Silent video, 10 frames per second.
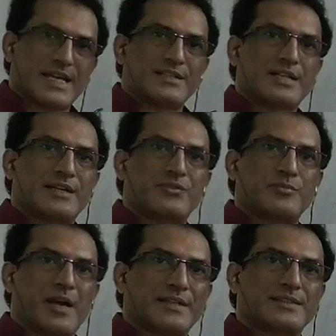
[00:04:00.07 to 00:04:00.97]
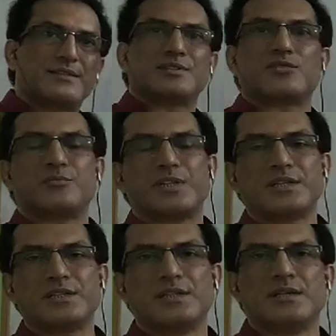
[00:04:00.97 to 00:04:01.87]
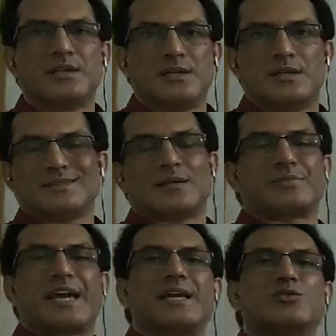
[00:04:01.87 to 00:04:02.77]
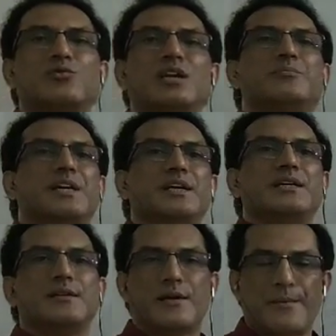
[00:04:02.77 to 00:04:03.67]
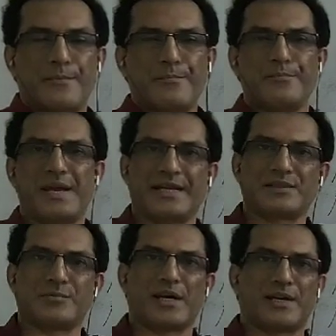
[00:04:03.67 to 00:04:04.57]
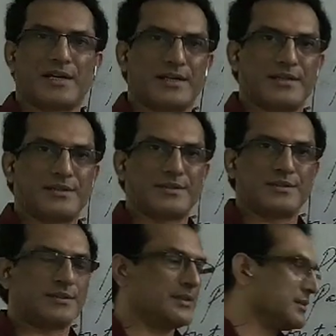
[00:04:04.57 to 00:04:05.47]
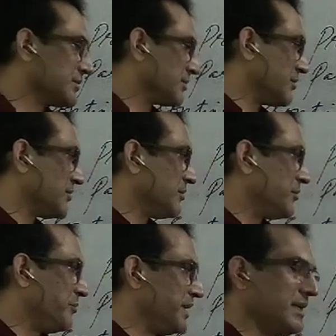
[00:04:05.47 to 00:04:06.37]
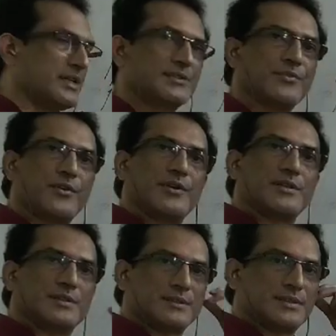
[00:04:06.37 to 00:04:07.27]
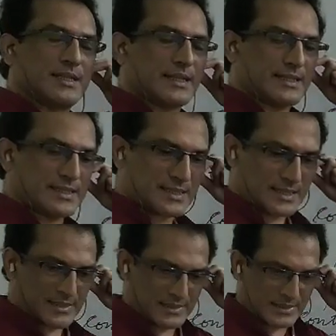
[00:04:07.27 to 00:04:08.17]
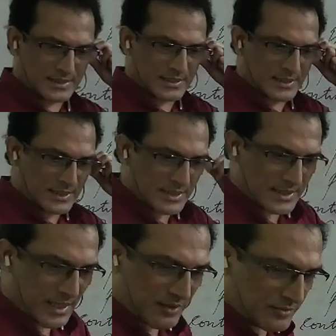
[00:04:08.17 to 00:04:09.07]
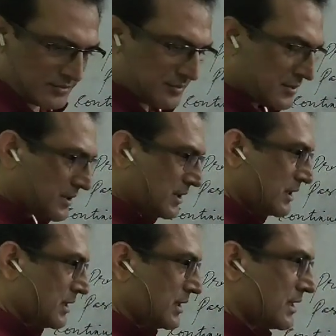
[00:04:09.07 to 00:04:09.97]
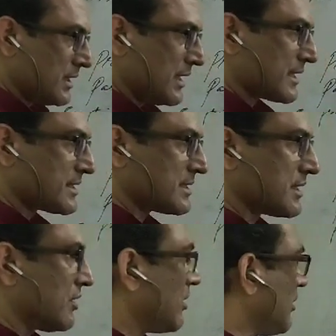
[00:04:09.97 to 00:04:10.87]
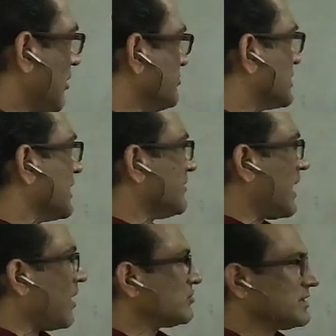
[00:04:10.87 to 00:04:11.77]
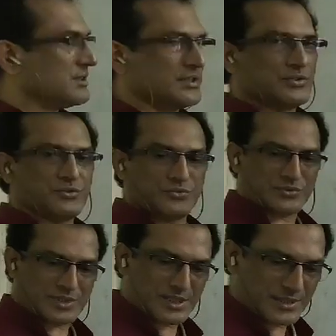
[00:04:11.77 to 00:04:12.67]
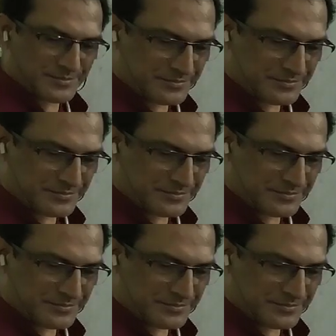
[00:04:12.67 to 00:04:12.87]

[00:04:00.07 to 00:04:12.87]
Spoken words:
change that into passive, it will be some cake will be baked by her. So be is for the rest. Now let us observe how this is used.